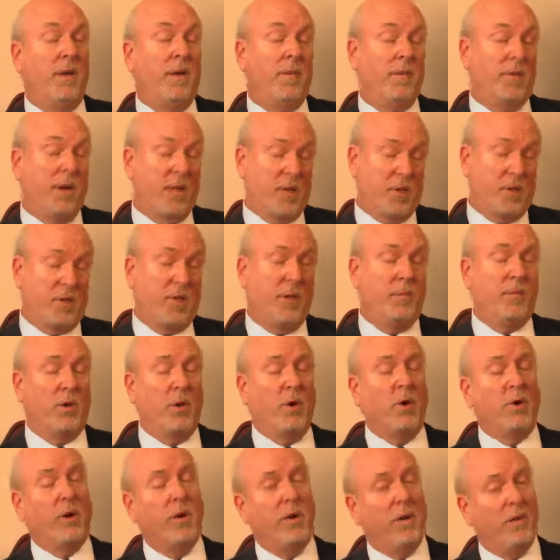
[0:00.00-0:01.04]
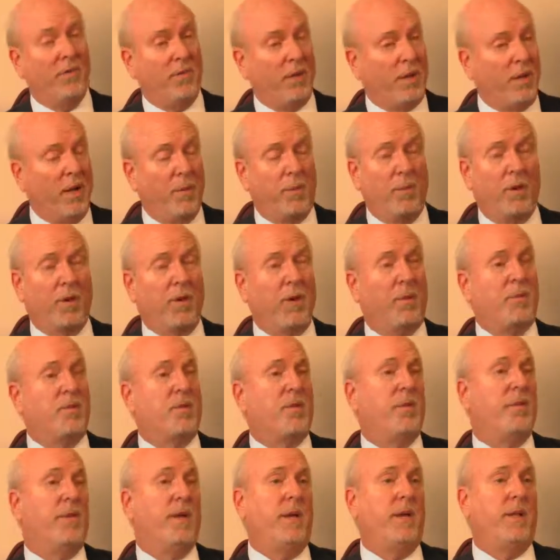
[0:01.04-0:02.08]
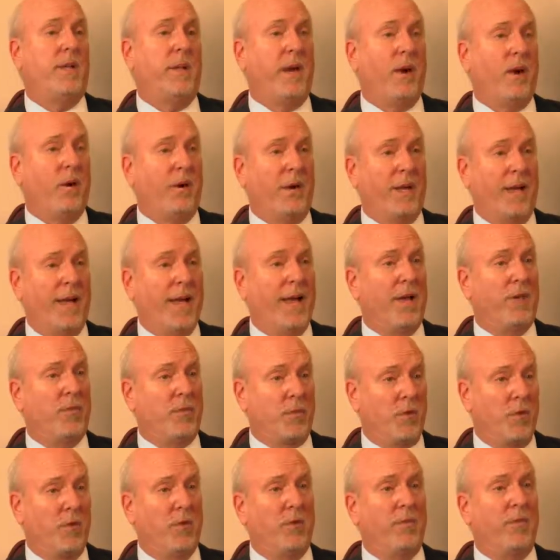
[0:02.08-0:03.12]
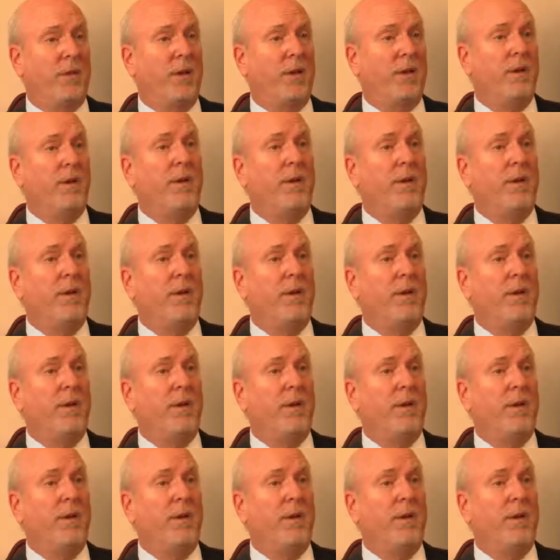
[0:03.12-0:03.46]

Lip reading: By the same token, if a couple comes to me that already has children